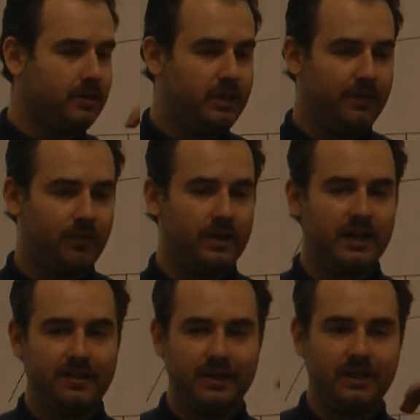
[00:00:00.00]

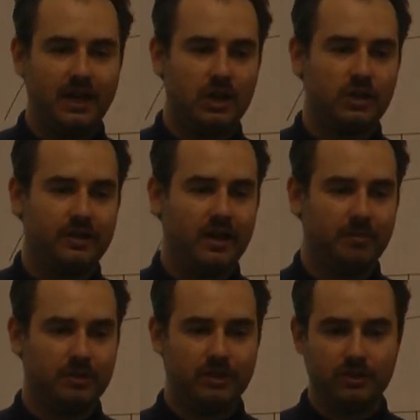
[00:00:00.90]
different authentication
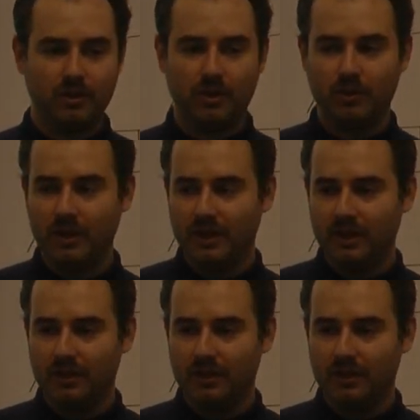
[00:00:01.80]
attempts. So